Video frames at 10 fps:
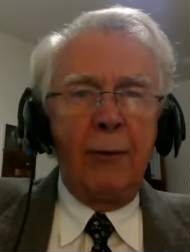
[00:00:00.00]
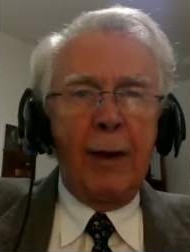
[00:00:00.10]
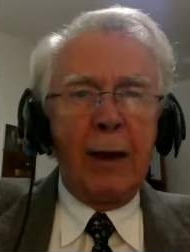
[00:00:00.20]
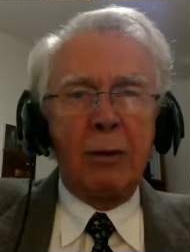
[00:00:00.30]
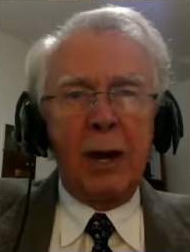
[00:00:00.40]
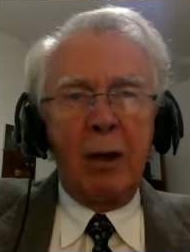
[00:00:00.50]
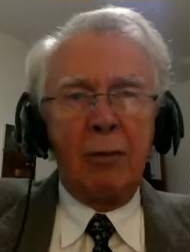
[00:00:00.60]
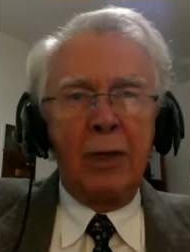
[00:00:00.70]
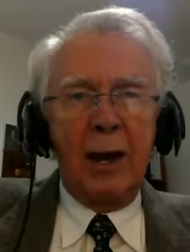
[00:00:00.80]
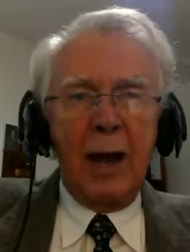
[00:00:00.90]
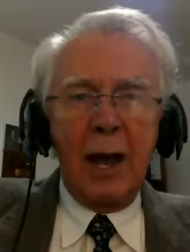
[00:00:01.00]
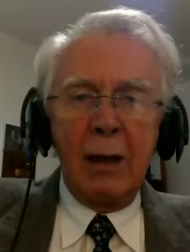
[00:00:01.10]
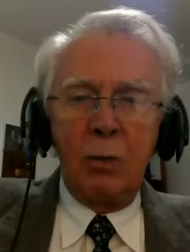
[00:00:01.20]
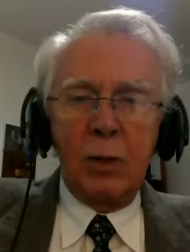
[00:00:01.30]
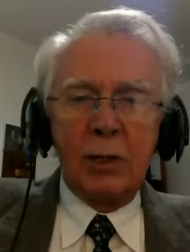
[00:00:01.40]
found out that
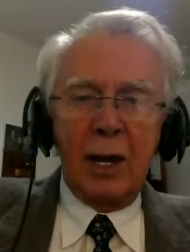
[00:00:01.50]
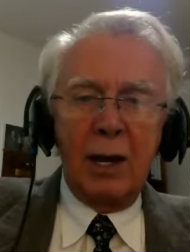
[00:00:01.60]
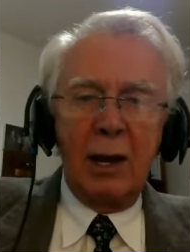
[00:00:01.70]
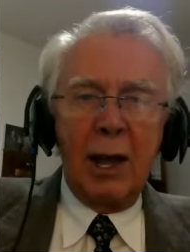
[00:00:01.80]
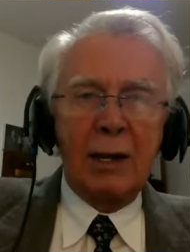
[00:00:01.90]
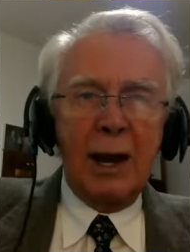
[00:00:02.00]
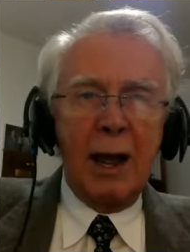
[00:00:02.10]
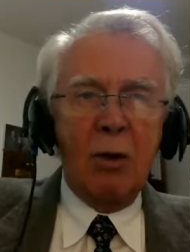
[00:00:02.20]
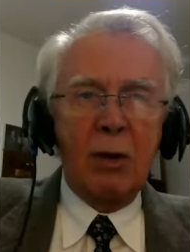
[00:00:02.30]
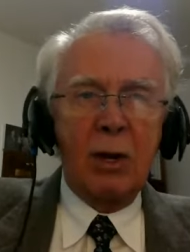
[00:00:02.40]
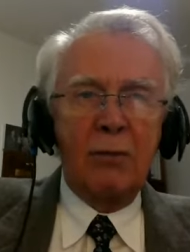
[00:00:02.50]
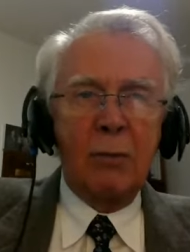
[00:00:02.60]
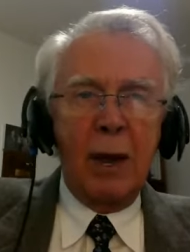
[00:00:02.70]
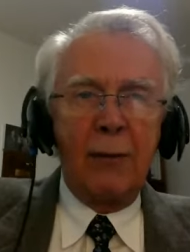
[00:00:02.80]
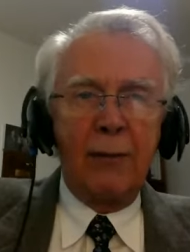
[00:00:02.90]
I was locked out of
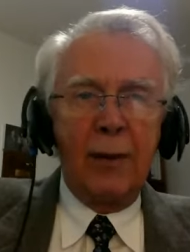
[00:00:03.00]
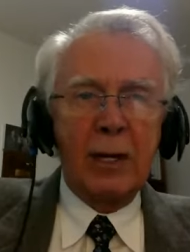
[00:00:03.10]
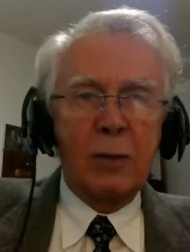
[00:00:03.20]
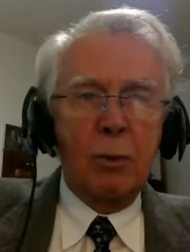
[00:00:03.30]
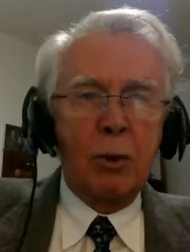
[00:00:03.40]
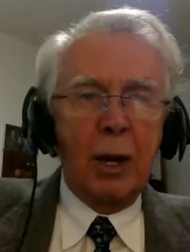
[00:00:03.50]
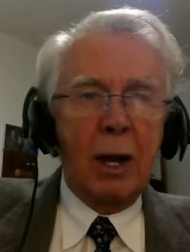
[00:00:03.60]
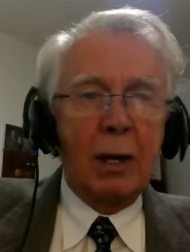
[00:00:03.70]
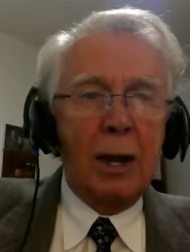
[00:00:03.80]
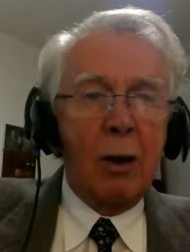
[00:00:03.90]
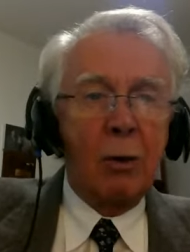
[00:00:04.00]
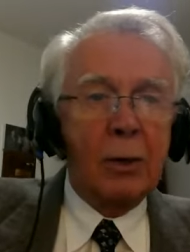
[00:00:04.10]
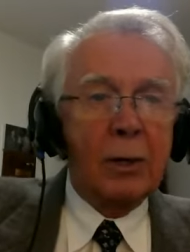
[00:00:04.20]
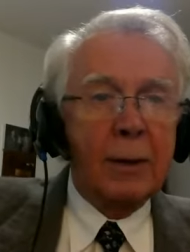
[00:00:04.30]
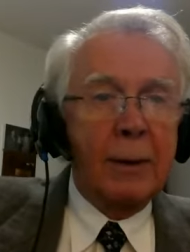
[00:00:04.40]
my Facebook
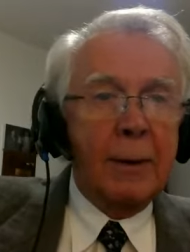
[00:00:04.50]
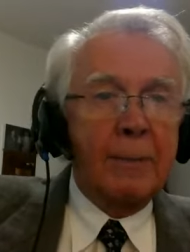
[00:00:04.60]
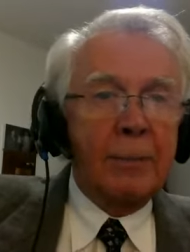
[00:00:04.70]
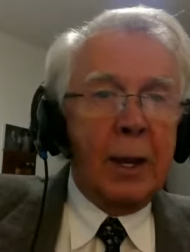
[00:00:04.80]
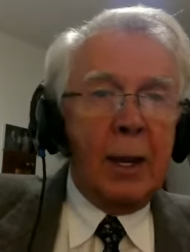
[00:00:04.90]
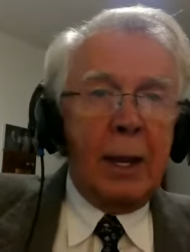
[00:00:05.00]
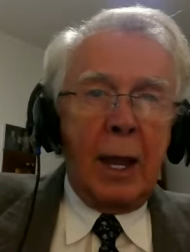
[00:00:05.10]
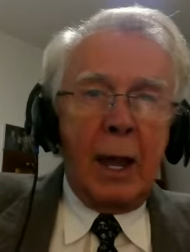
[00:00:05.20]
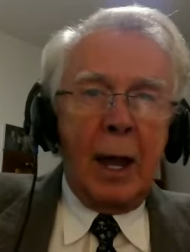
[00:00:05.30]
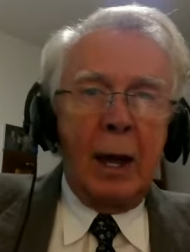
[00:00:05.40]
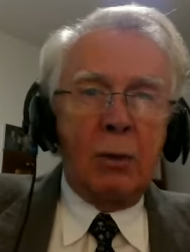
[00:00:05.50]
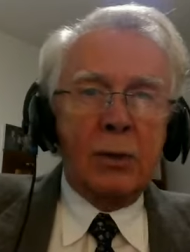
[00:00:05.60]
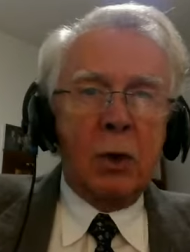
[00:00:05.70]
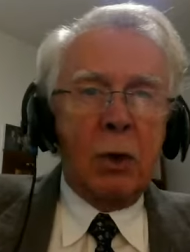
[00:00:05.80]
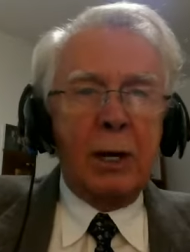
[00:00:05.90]
account. I
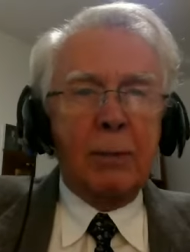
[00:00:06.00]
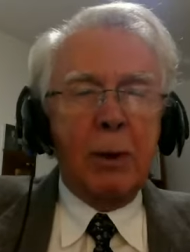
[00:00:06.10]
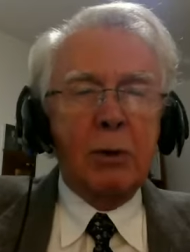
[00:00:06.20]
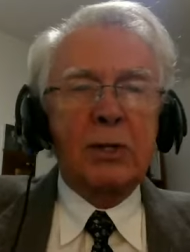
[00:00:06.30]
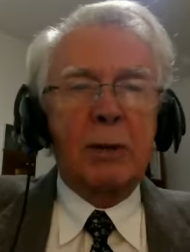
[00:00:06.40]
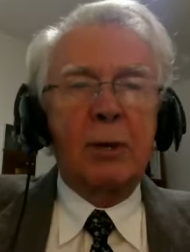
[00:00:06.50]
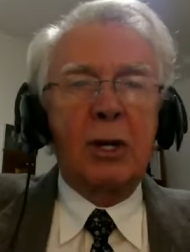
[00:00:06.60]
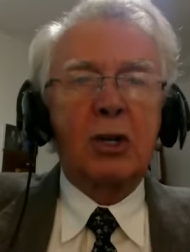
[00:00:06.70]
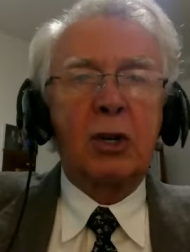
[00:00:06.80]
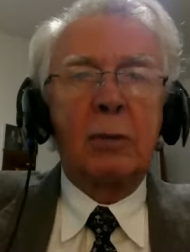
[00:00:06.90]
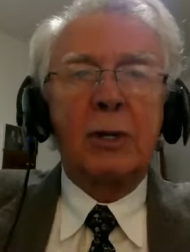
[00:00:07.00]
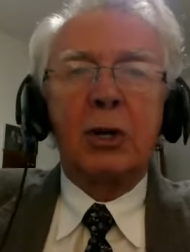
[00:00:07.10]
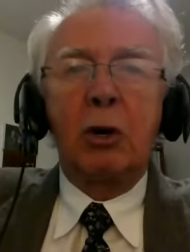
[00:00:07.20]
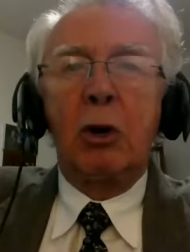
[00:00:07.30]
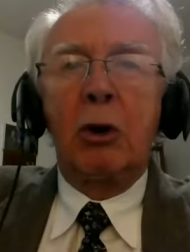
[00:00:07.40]
was going to post some additional
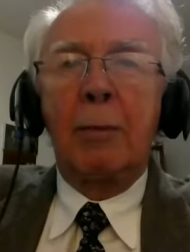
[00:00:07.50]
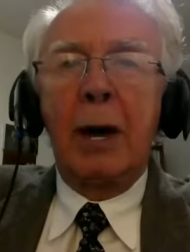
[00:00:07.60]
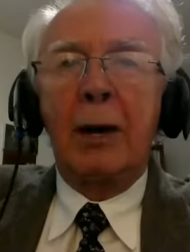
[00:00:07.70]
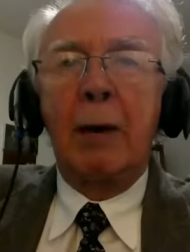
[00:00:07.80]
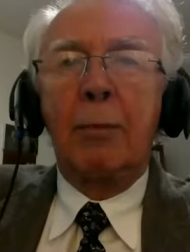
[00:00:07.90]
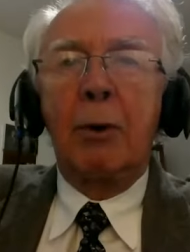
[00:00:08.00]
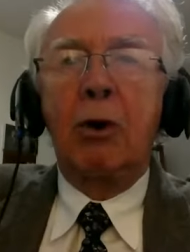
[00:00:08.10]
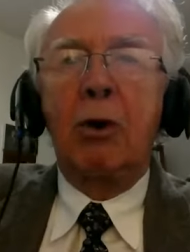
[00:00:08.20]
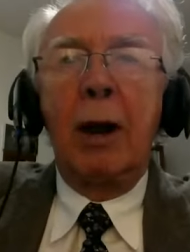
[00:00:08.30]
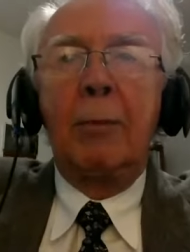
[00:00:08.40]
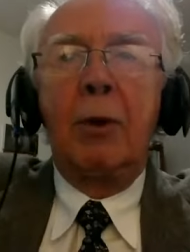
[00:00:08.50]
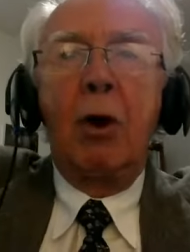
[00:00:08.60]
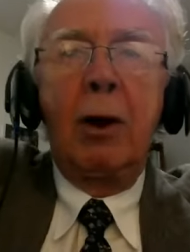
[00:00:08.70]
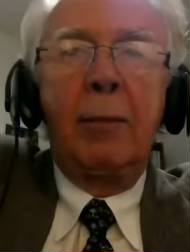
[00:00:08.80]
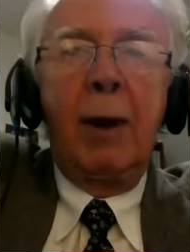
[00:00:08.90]
material about our program
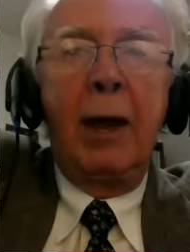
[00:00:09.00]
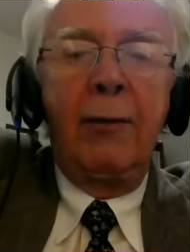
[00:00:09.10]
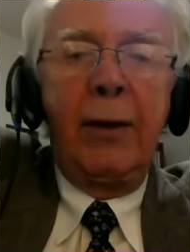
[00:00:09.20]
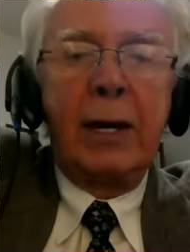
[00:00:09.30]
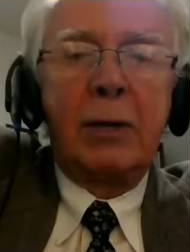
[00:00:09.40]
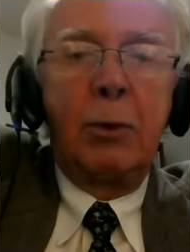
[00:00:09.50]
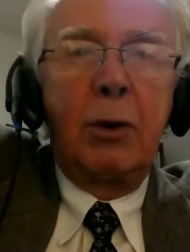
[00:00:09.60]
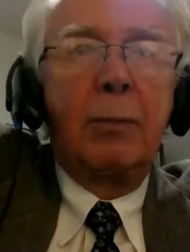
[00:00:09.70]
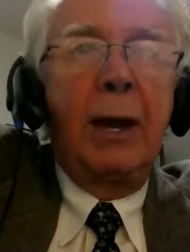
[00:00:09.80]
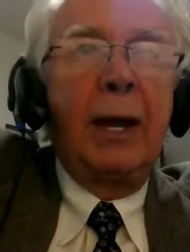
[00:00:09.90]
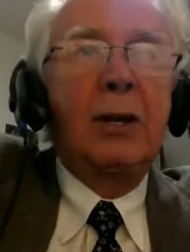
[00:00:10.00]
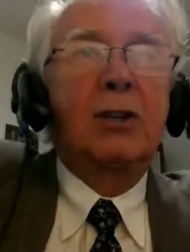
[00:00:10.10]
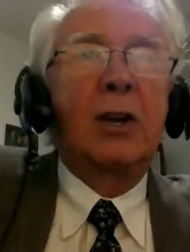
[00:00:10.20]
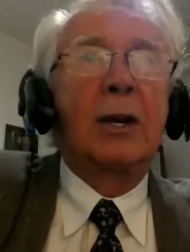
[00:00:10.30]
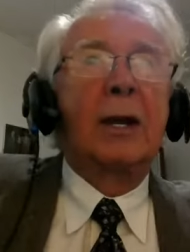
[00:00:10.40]
on my Facebook page,